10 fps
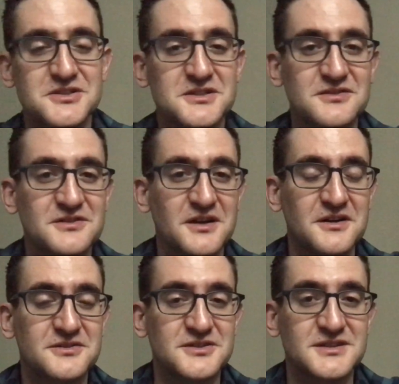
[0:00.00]
And
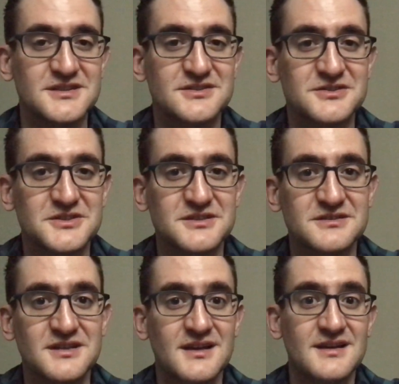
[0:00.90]
nostalgia is
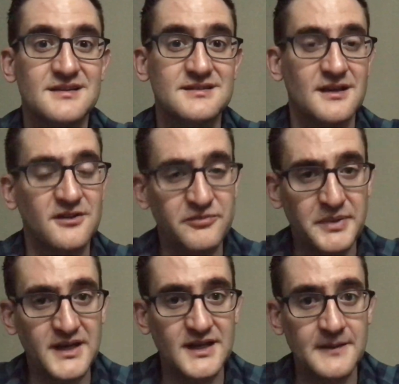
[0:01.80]
just
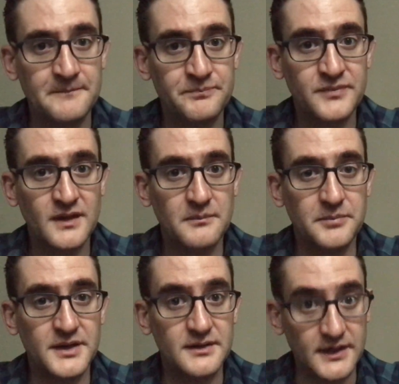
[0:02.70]
self-pity,
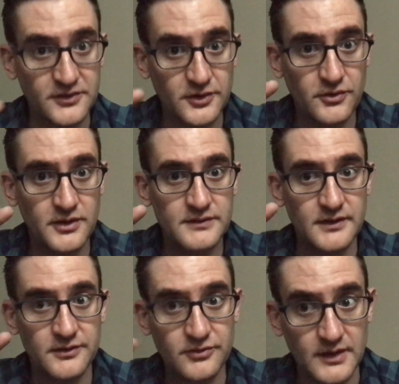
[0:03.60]
but like the
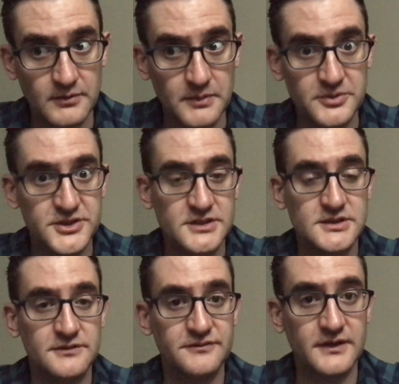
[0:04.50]
coronavirus, right? We project
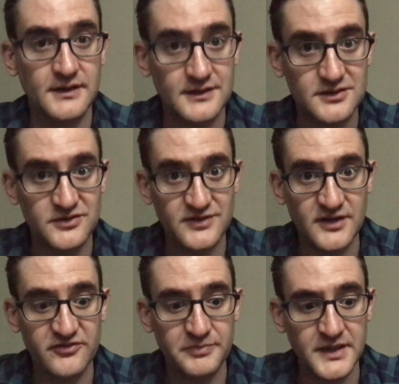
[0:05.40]
our fear out as
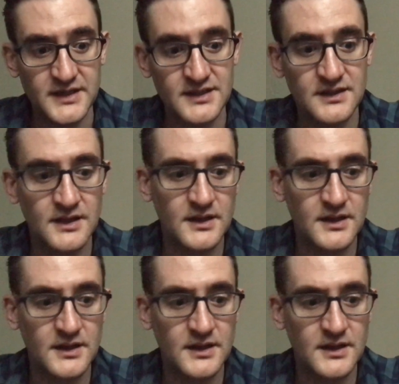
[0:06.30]
self-pity,